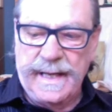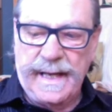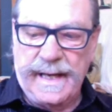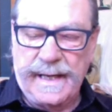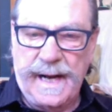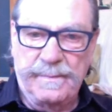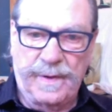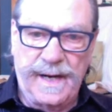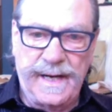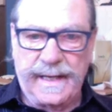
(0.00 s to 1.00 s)
and I'm
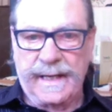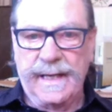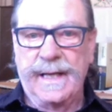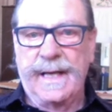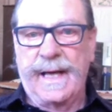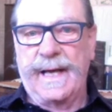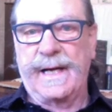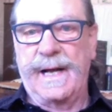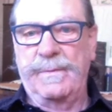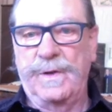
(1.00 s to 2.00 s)
praying,
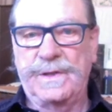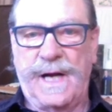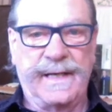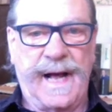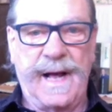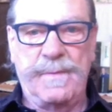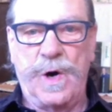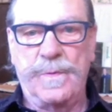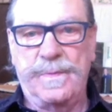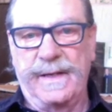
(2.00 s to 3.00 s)
and I'm wishing, and I'm
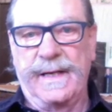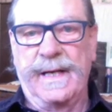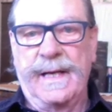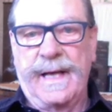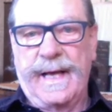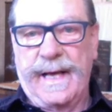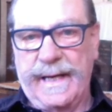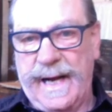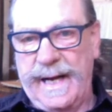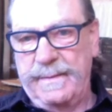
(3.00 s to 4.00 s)
hoping,
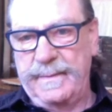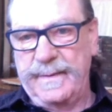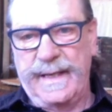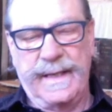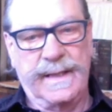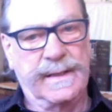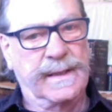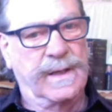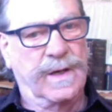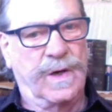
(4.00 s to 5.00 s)
and I'm.
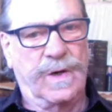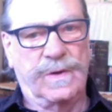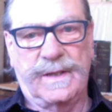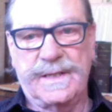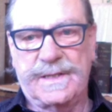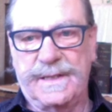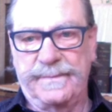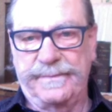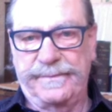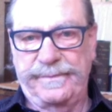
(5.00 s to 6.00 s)
Oh,
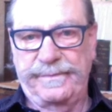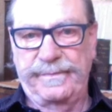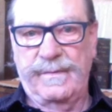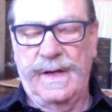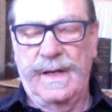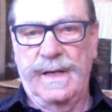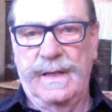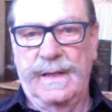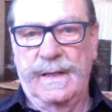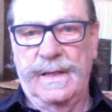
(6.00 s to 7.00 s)
listen.
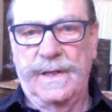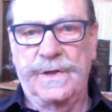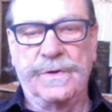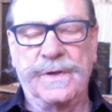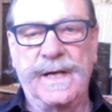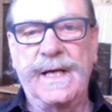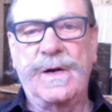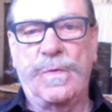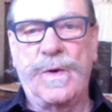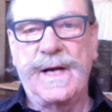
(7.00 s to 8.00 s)
You need
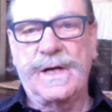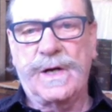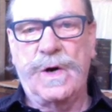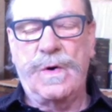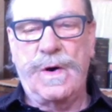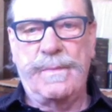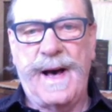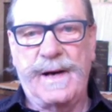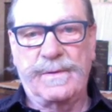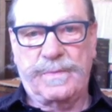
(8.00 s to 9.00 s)
a way to go
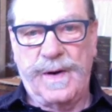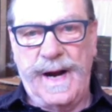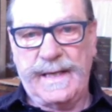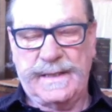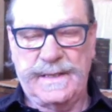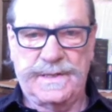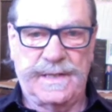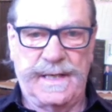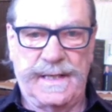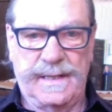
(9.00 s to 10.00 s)
about
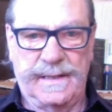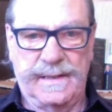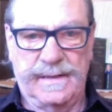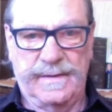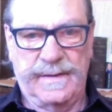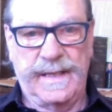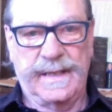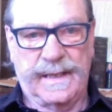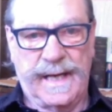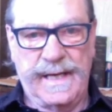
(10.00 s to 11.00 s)
practicing the
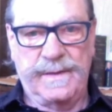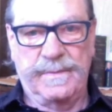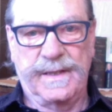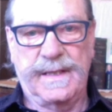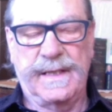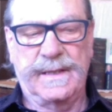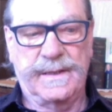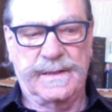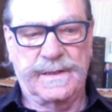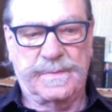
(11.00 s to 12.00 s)
enlightenment
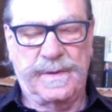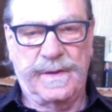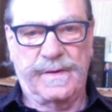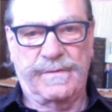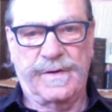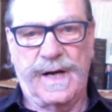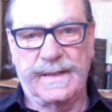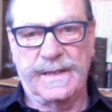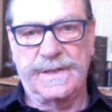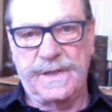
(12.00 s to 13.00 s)
into the Spirit of
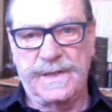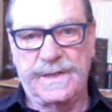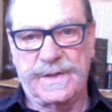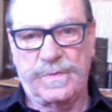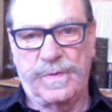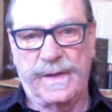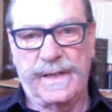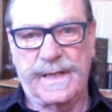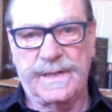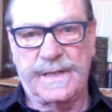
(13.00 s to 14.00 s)
God that Jesus
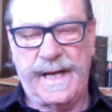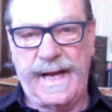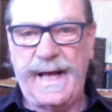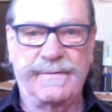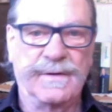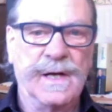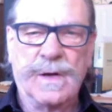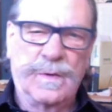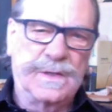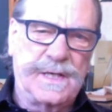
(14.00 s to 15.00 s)
wanted us to have.
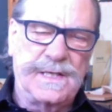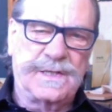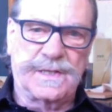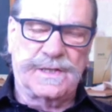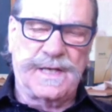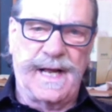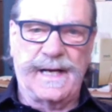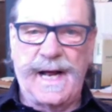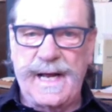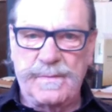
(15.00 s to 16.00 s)
When Jesus
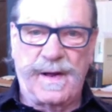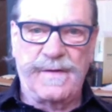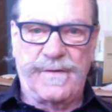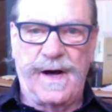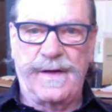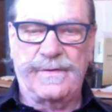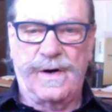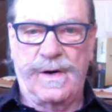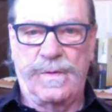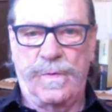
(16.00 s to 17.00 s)
said, I and my Father
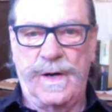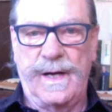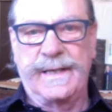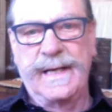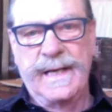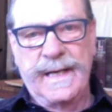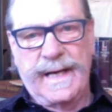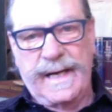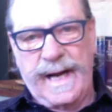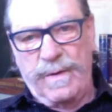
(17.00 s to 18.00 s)
are one,
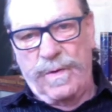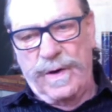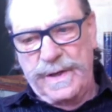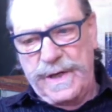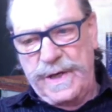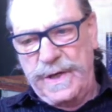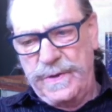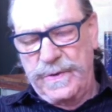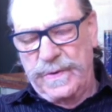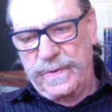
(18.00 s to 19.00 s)
and I want
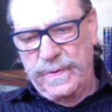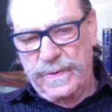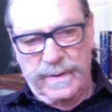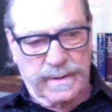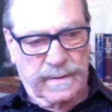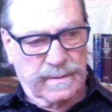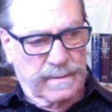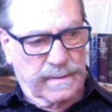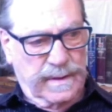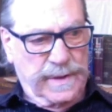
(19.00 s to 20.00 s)
you,
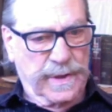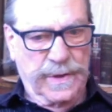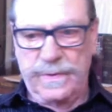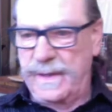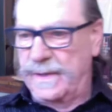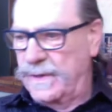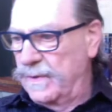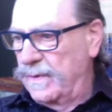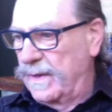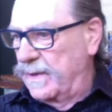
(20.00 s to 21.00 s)
and you, and
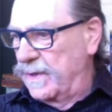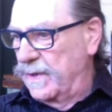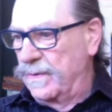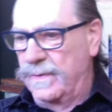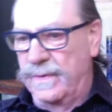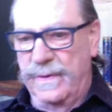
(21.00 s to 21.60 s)
you, and you,